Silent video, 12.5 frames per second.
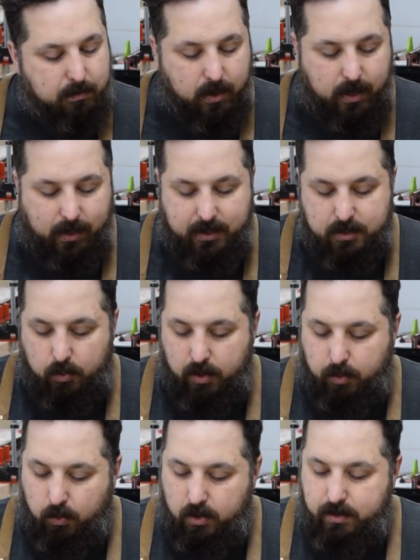But at least
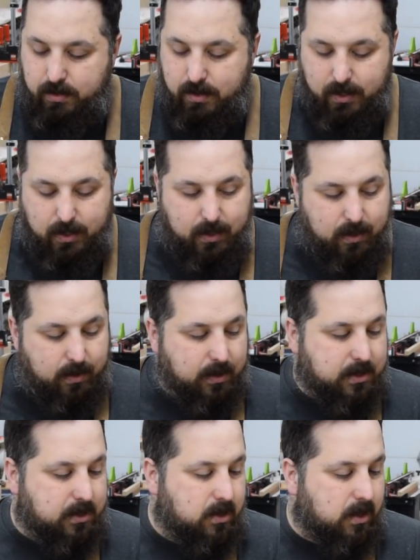with wood,
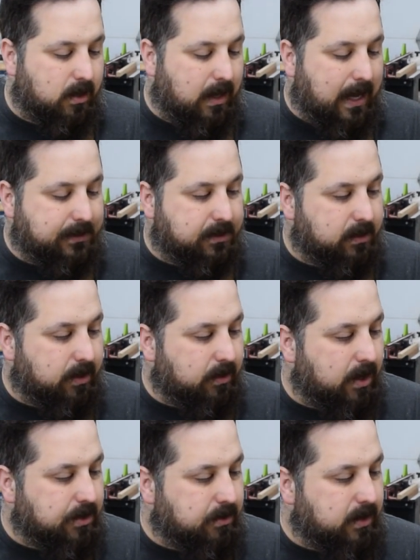this is going to last another
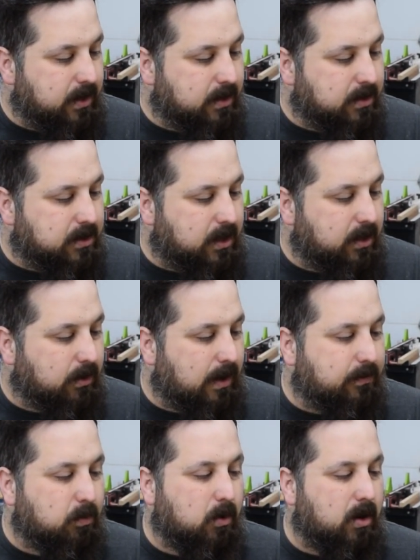100 years, and you don't
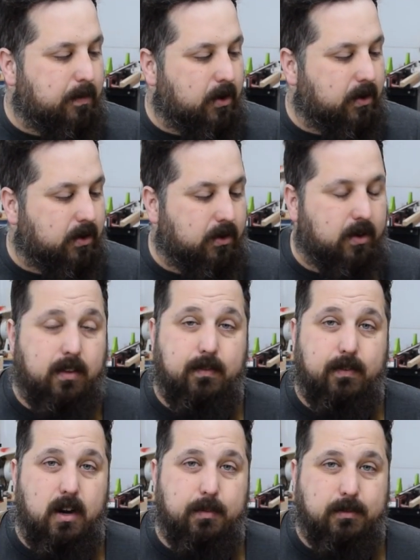have to worry about it hurting the
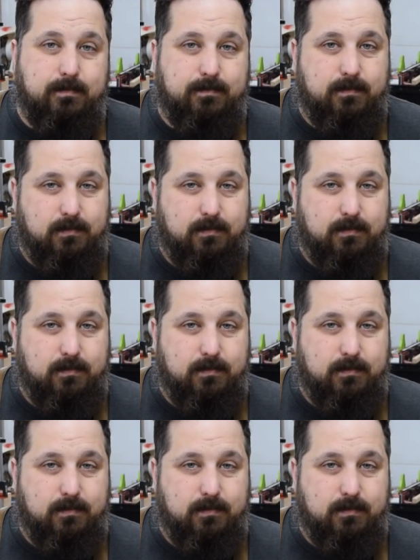environment.